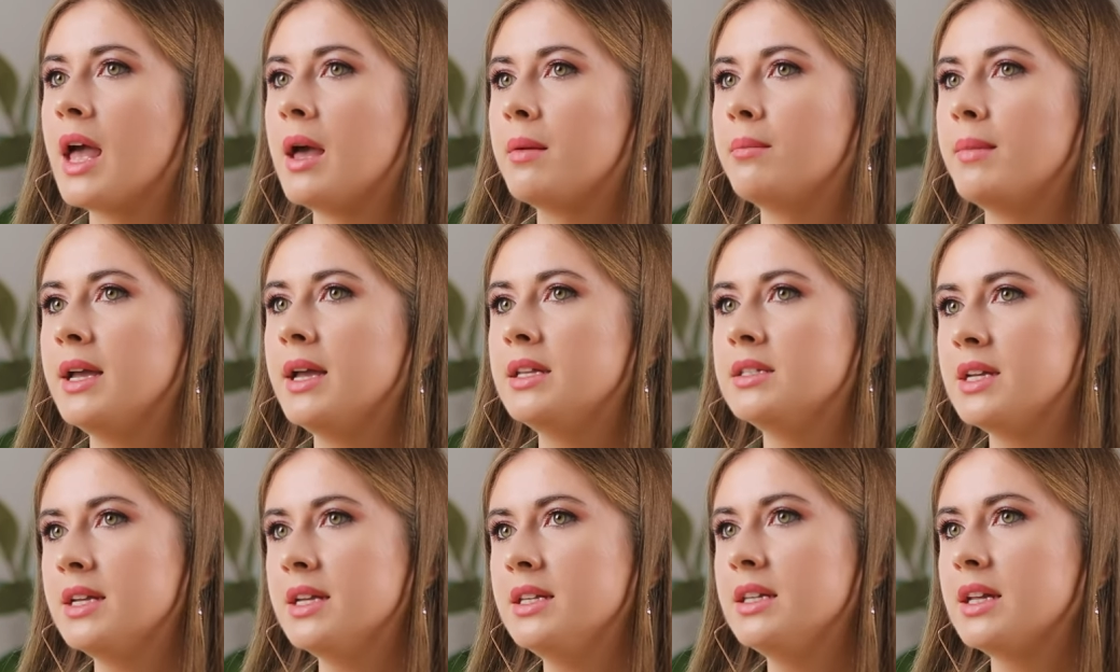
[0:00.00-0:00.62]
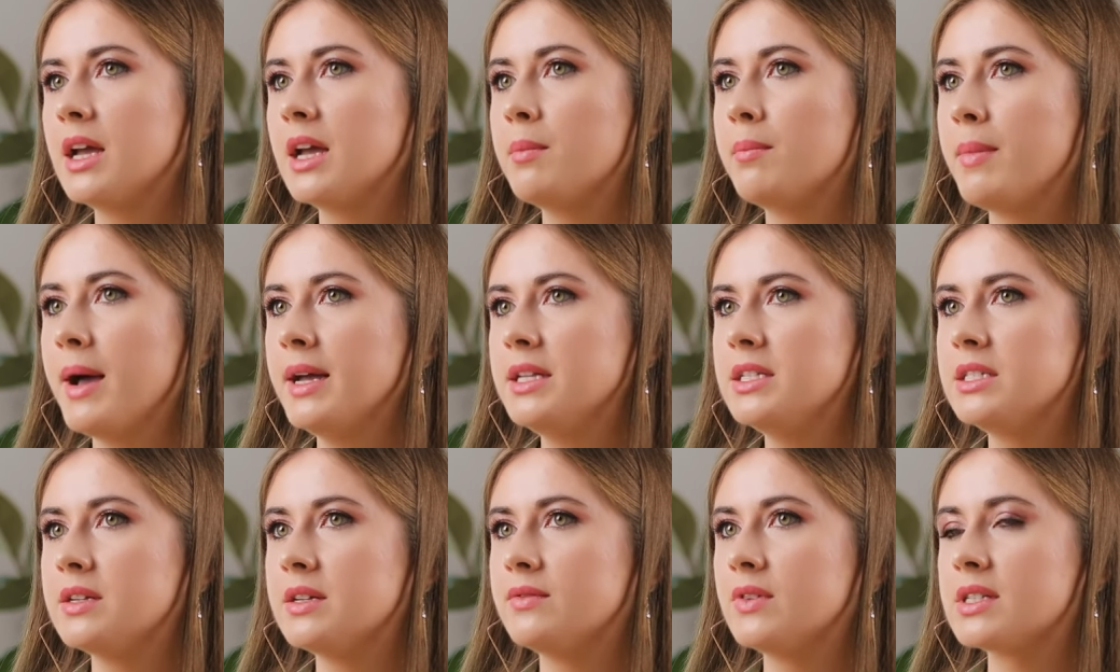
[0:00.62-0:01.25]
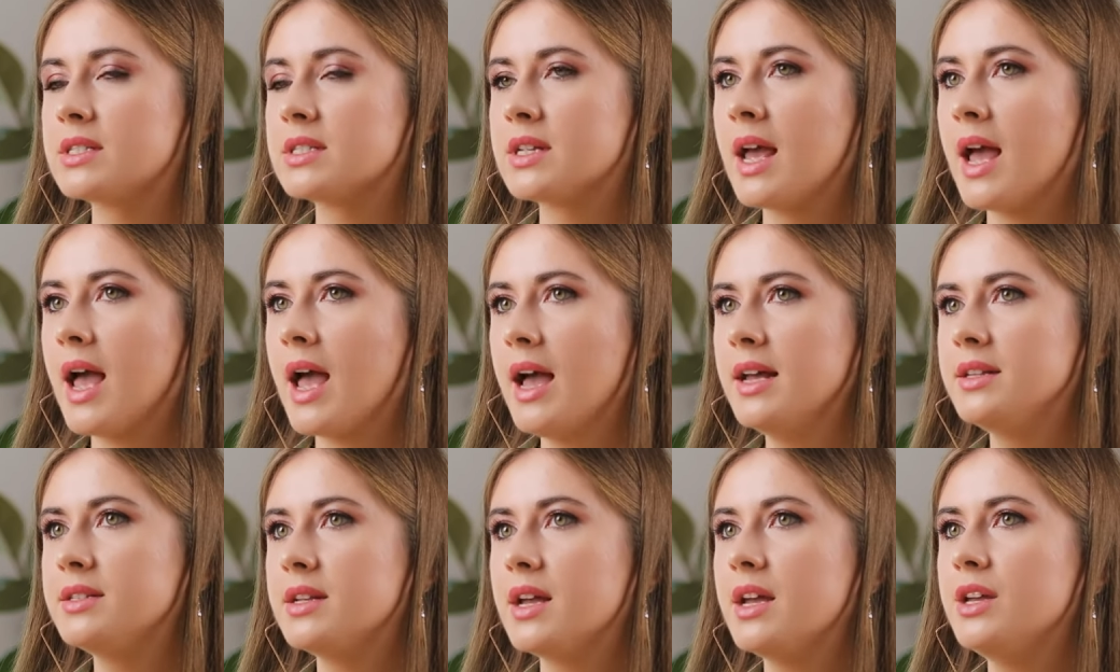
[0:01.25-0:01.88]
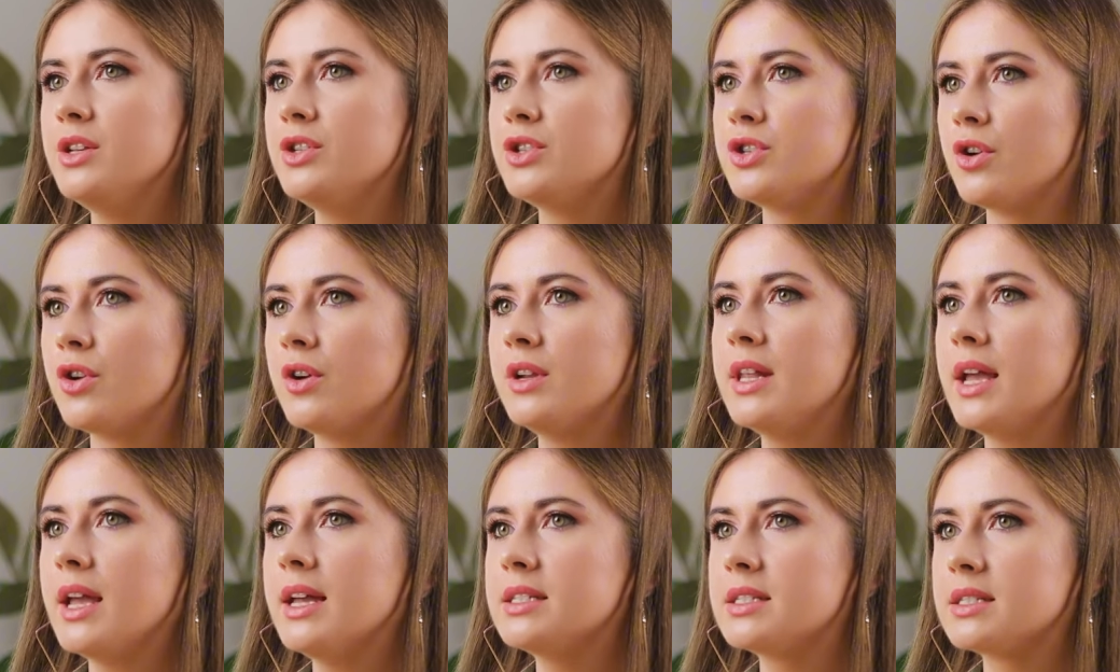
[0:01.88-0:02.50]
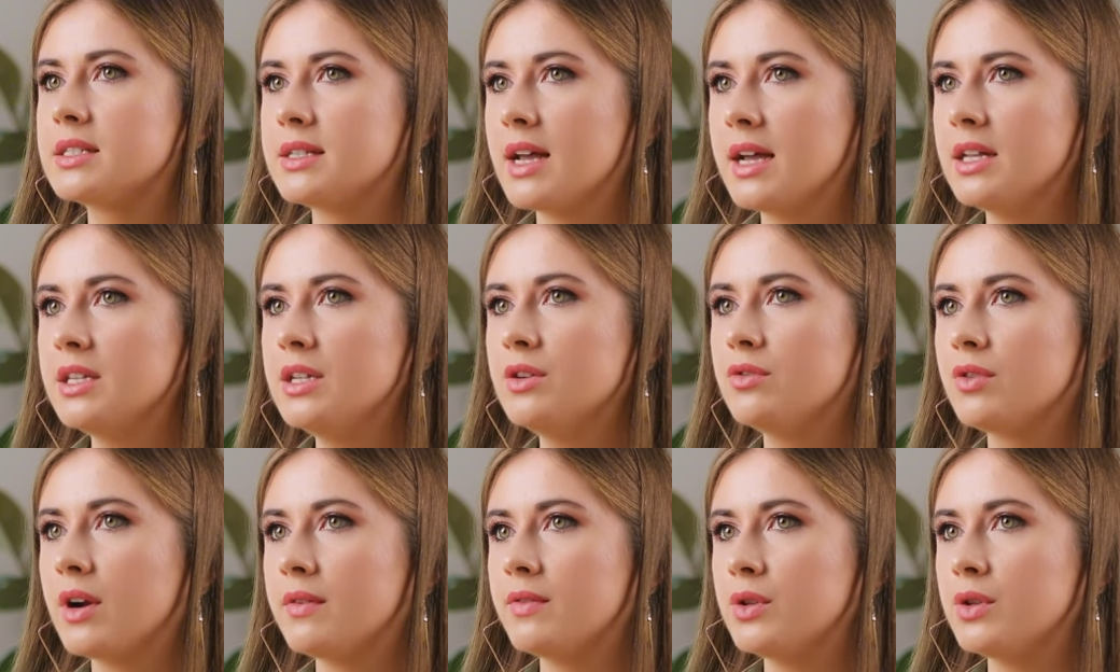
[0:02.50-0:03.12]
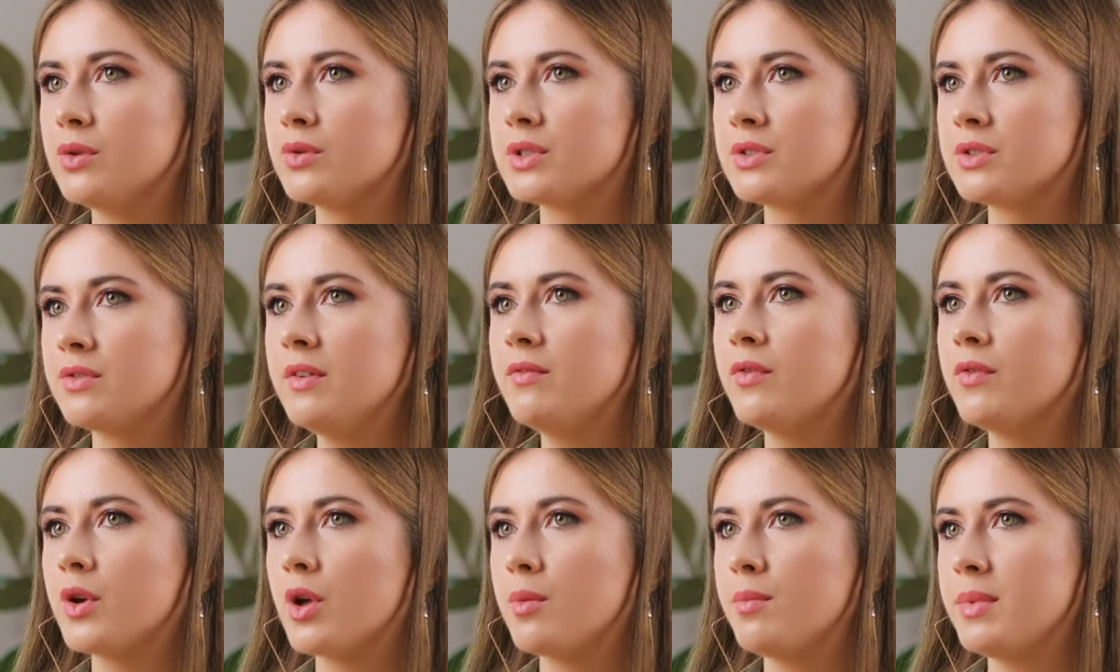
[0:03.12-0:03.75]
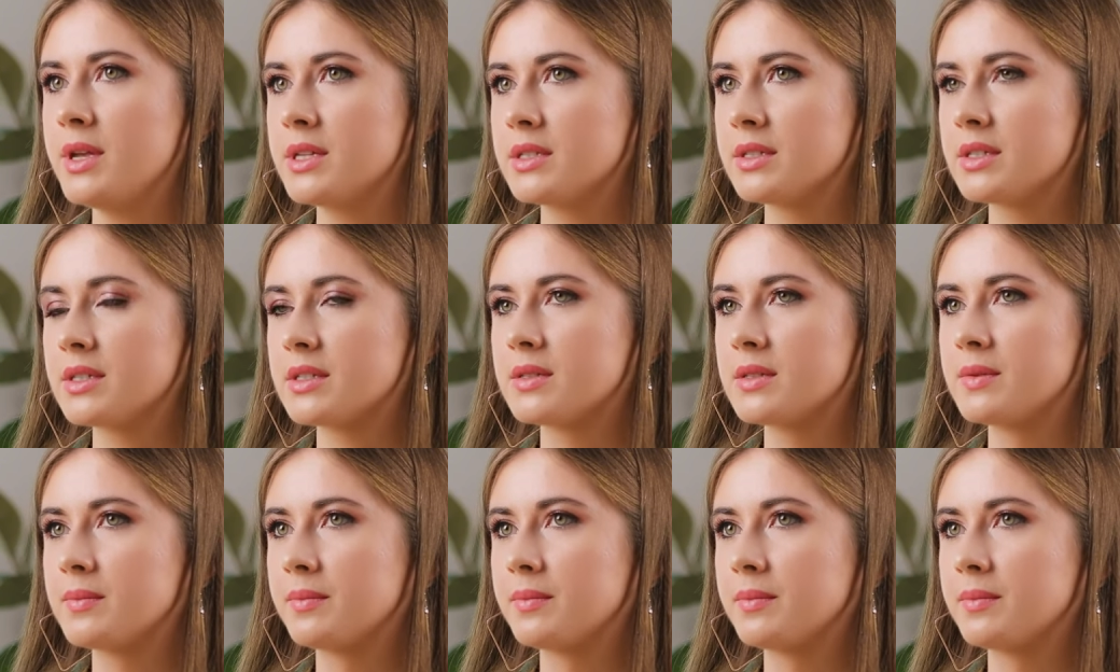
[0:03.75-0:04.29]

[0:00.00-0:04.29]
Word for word: maintaining competitiveness, and ensuring a steady revenue stream for your business.